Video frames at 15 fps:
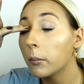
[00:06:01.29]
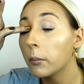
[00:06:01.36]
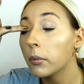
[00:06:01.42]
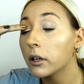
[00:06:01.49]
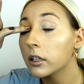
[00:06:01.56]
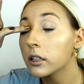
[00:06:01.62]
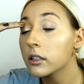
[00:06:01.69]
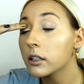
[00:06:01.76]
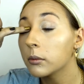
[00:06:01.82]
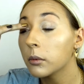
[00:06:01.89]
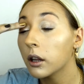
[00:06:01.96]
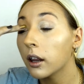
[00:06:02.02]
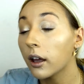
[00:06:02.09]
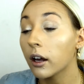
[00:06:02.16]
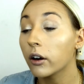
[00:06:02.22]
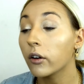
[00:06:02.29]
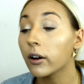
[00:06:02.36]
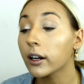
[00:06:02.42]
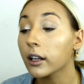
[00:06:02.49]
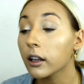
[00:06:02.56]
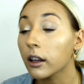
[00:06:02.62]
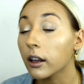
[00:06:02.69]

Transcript: Put some of that right